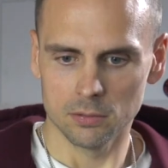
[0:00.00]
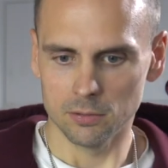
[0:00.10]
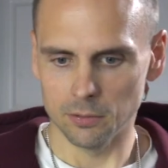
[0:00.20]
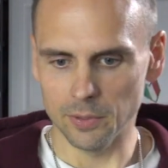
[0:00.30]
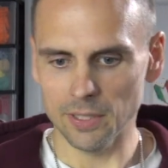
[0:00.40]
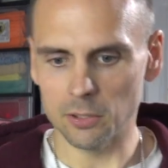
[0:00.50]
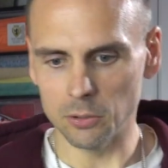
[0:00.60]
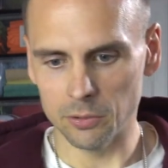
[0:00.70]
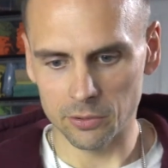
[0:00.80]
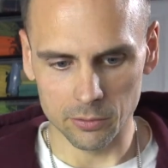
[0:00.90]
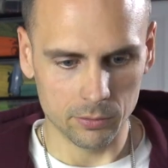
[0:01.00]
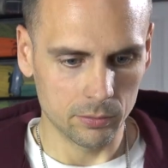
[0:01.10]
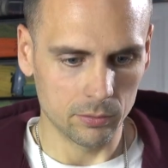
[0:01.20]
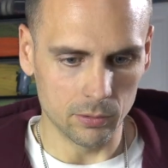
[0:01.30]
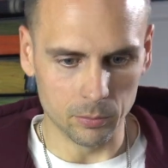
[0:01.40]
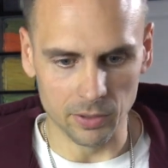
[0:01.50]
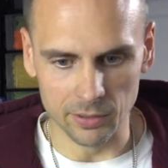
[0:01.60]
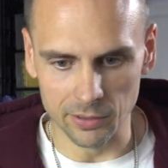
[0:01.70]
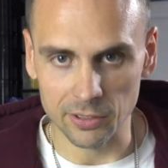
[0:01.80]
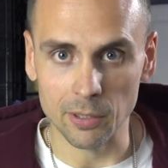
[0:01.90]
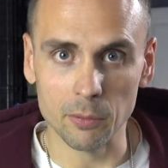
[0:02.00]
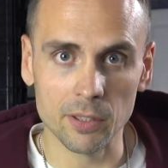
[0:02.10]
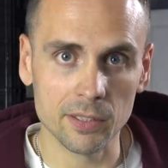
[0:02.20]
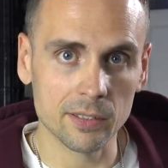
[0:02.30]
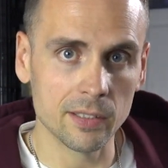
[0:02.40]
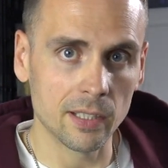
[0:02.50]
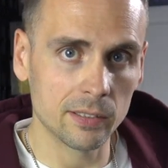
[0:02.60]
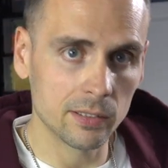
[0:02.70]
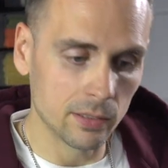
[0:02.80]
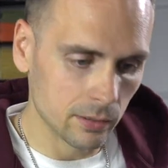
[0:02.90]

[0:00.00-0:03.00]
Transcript: Can we get closer? I'm going to just get rid of this desk.